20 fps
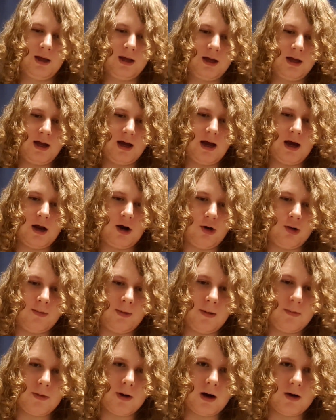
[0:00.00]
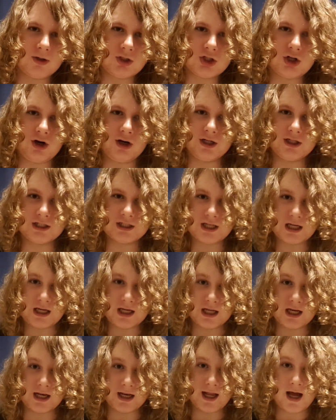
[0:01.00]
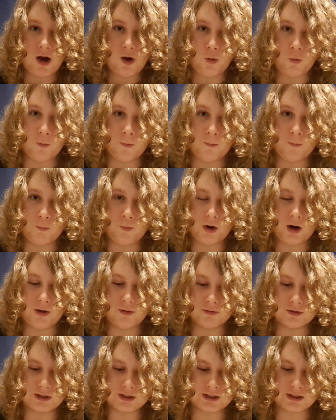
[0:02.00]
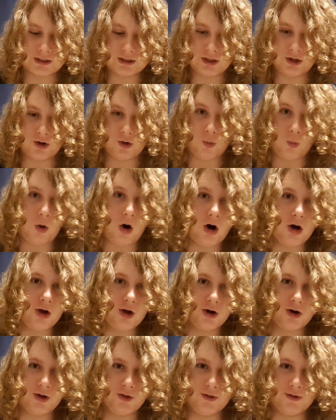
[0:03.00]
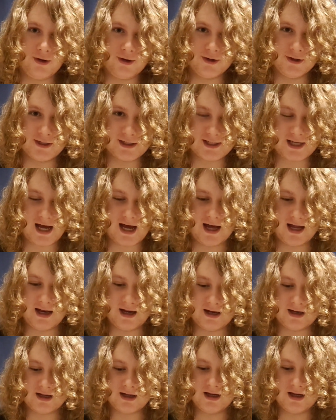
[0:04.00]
And I remember I started sinking down when I was, you know, walking on the sand.